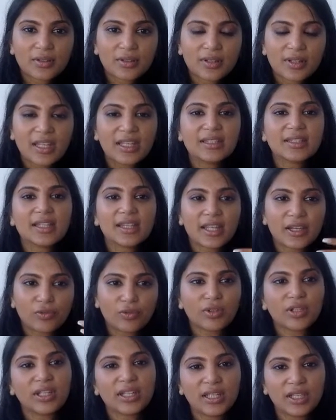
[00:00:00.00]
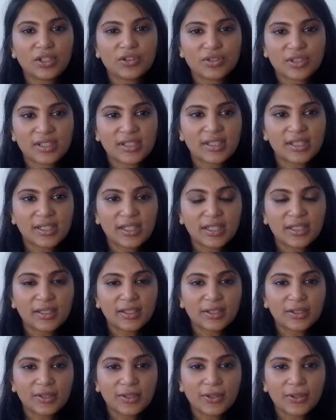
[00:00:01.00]
things that they're really interested in,
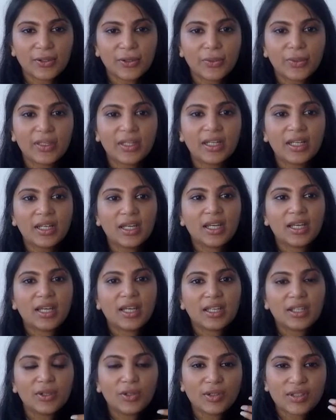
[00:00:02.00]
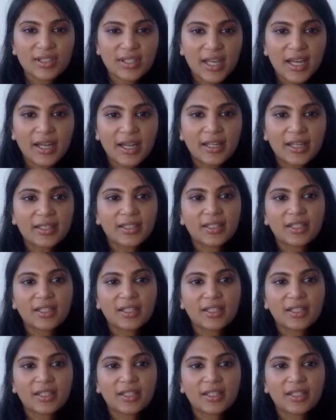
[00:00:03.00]
and you can start.